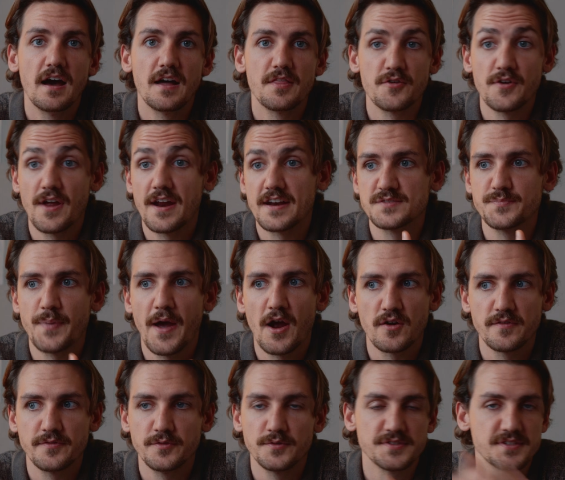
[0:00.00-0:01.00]
They're not as
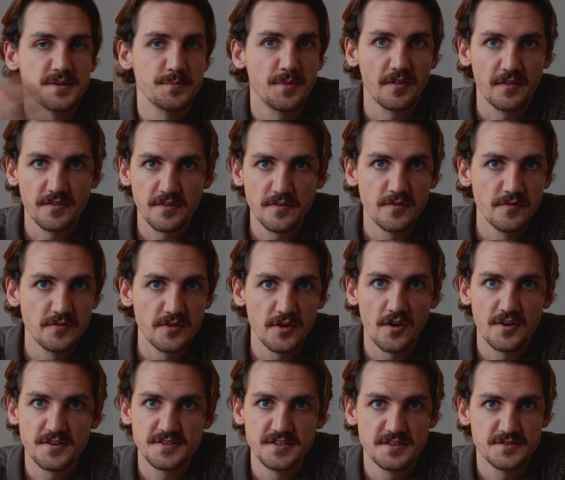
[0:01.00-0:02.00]
powerful as something like the
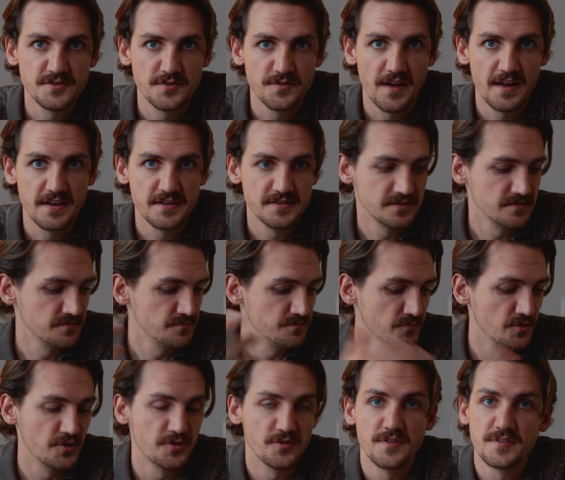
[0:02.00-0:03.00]
50R sensor that is
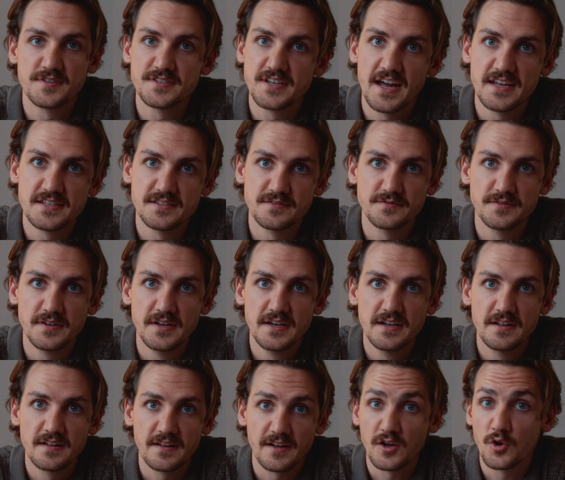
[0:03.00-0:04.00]
literally the size of
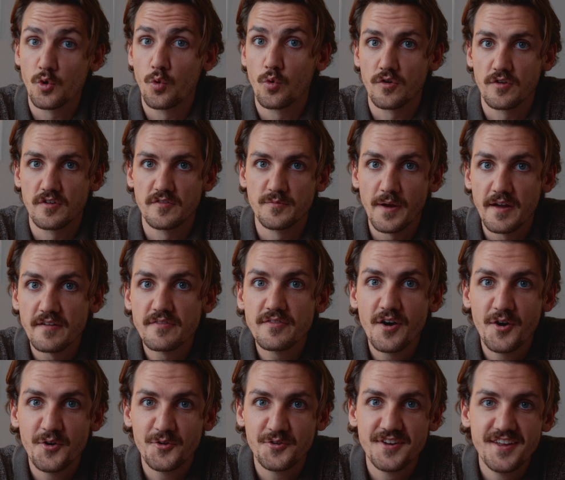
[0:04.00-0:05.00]
like a quarter of my
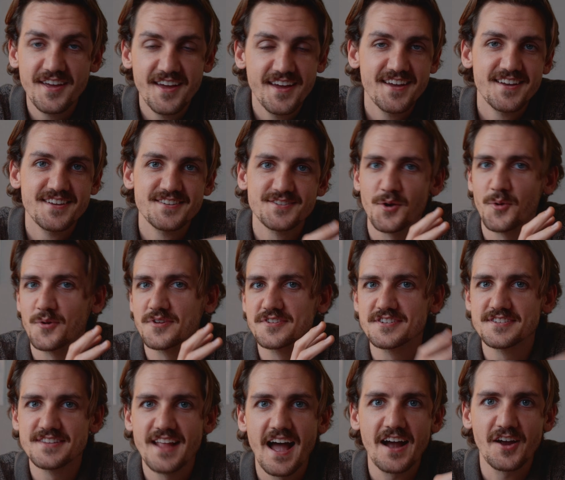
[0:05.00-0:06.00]
phone. So it's
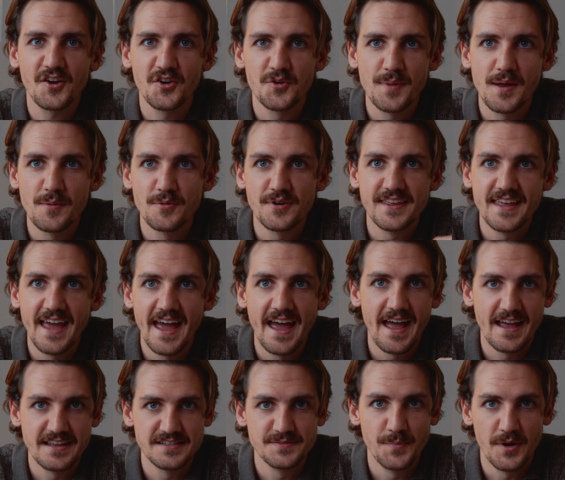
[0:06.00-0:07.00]
just not going to be able to get
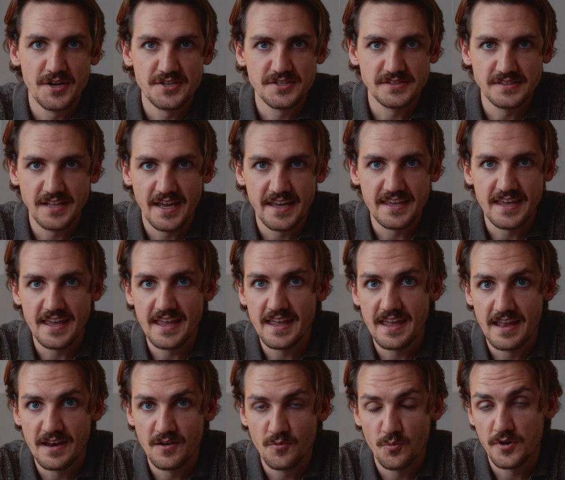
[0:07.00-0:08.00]
as much light
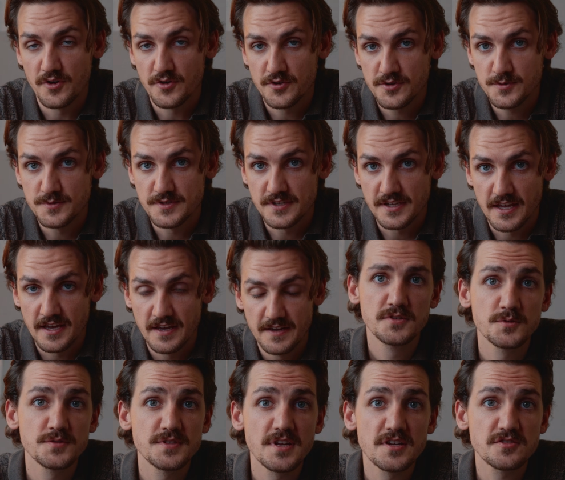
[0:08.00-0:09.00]
in when you're using it.
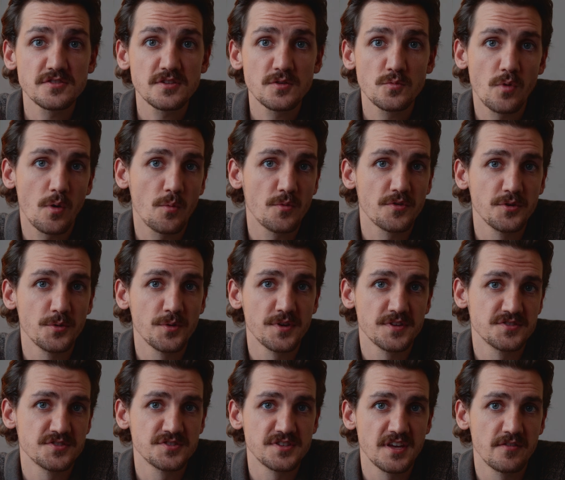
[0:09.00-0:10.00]
So essentially what we're doing
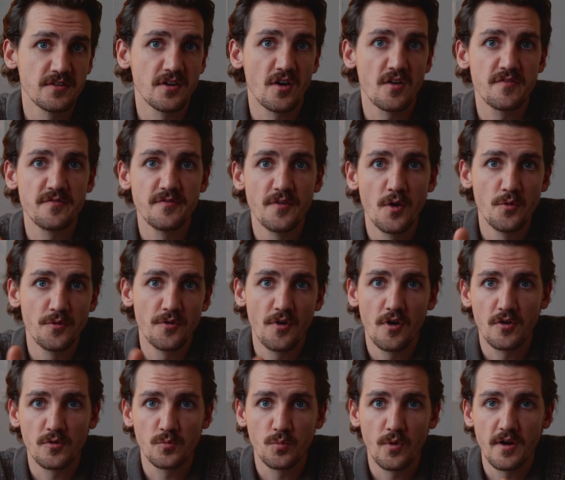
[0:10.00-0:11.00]
is just giving our phone
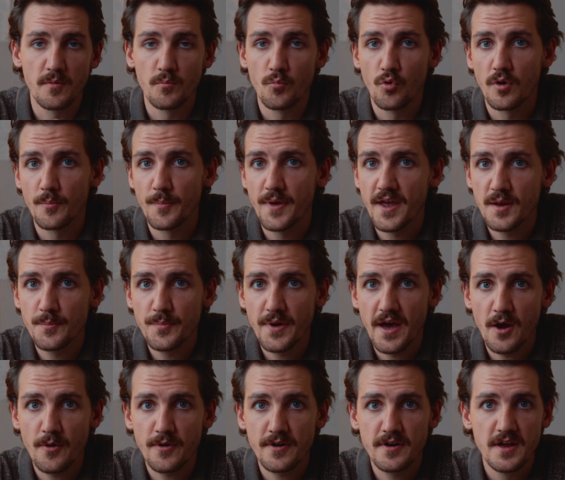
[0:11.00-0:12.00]
hardware more
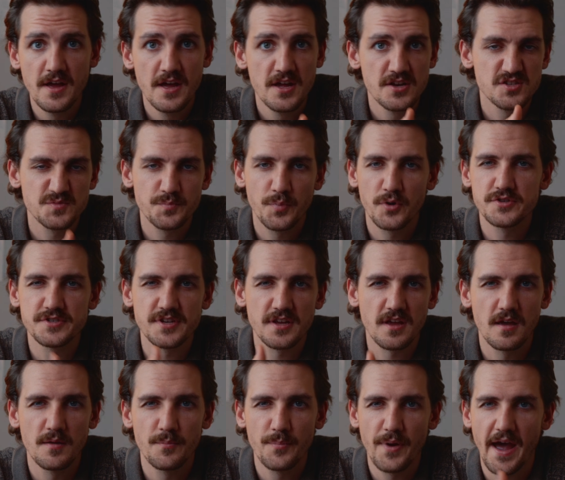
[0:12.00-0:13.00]
manpower, just pushing
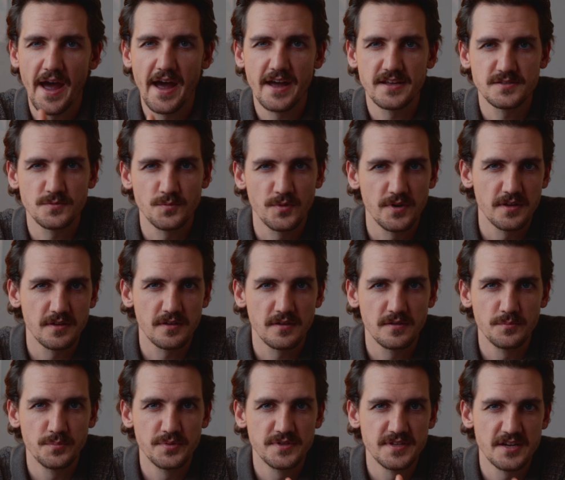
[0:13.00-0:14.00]
it past what it
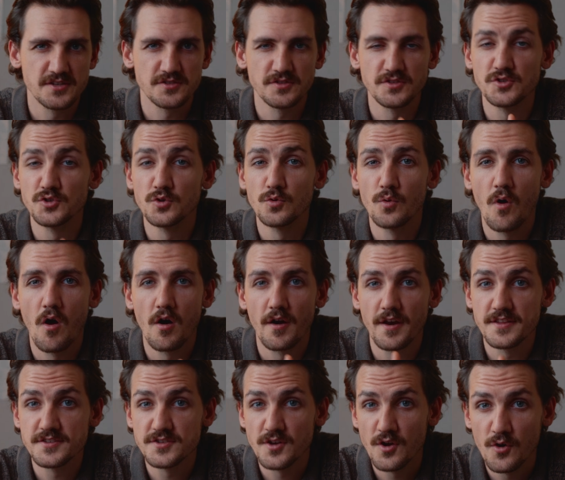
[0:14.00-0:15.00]
could potentially do on
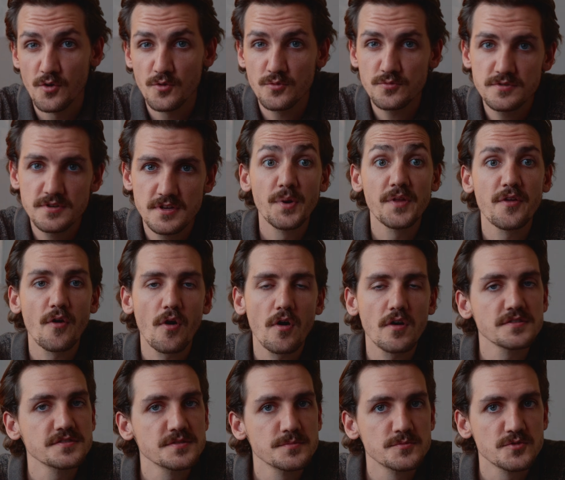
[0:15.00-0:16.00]
its own. But there
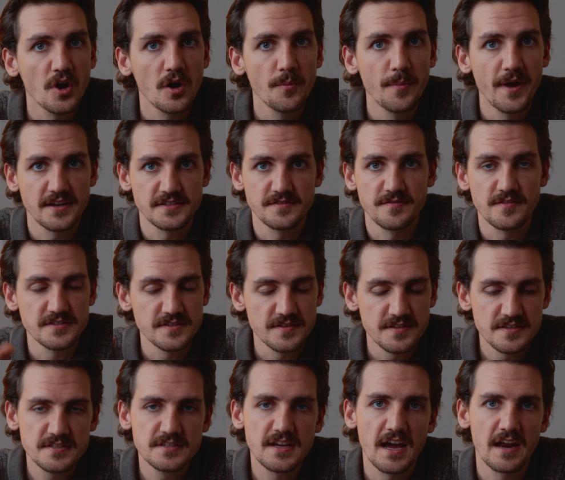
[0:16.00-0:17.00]
are some drawbacks to this, and
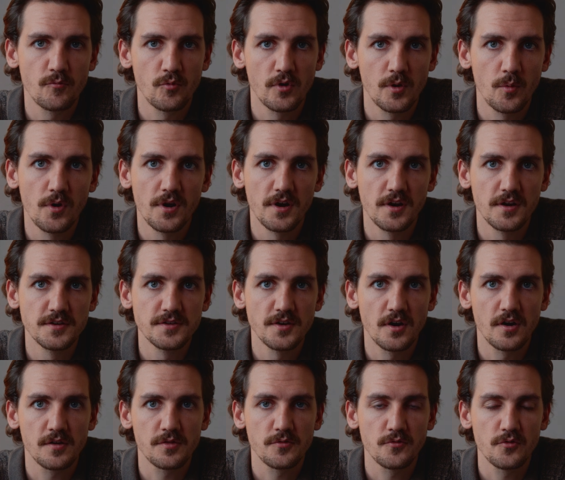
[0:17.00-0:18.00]
this is kind of what I wanted to
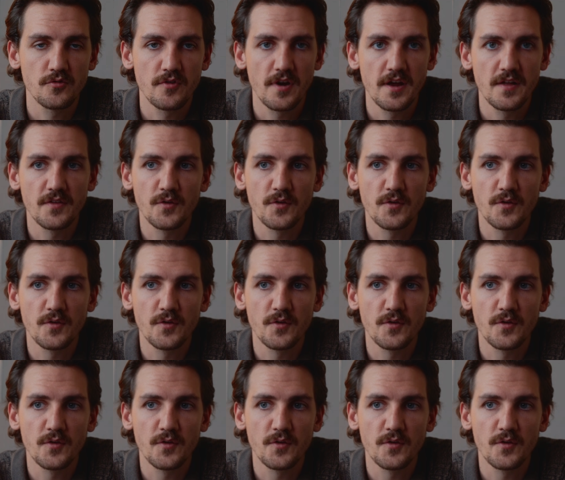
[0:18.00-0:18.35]
talk through, right?